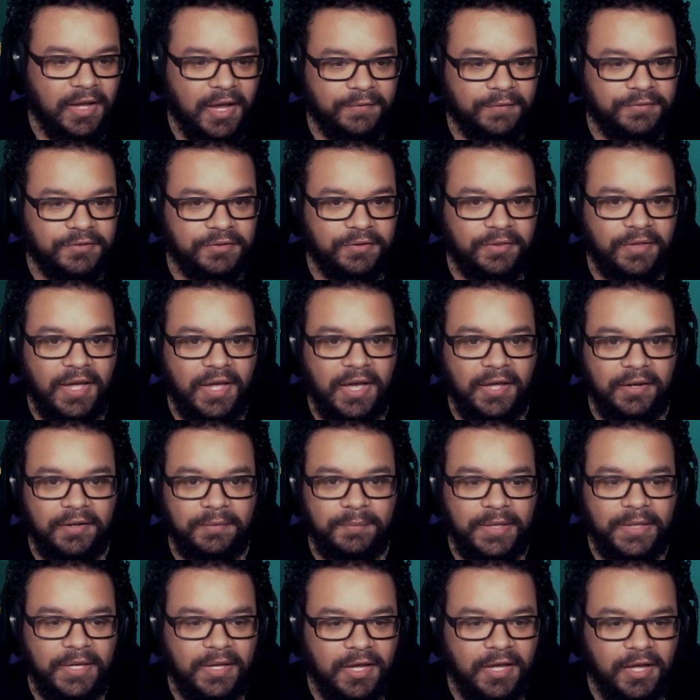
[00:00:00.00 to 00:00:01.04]
After that,
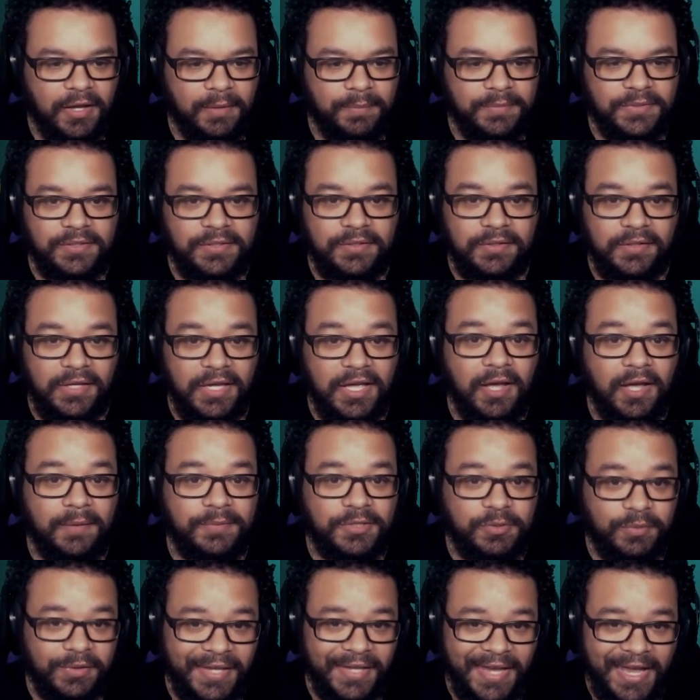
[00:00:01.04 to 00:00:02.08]
he comes
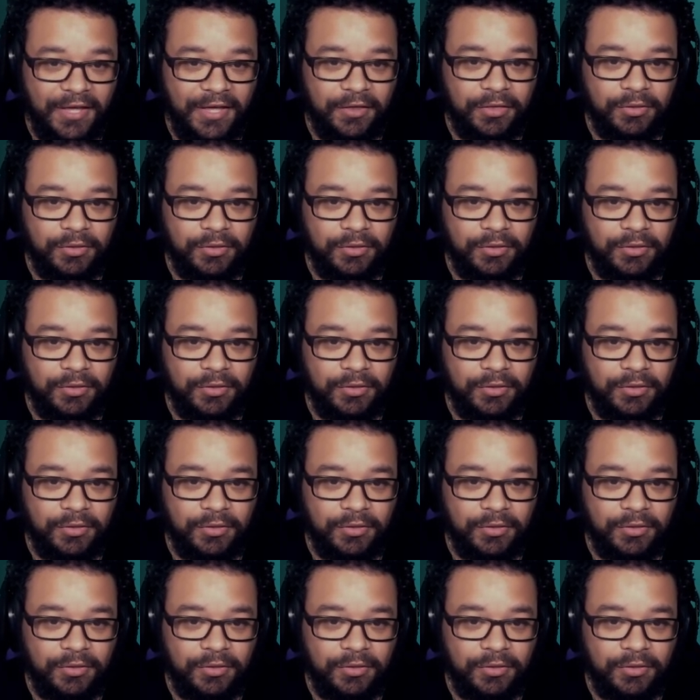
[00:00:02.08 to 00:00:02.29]
in with the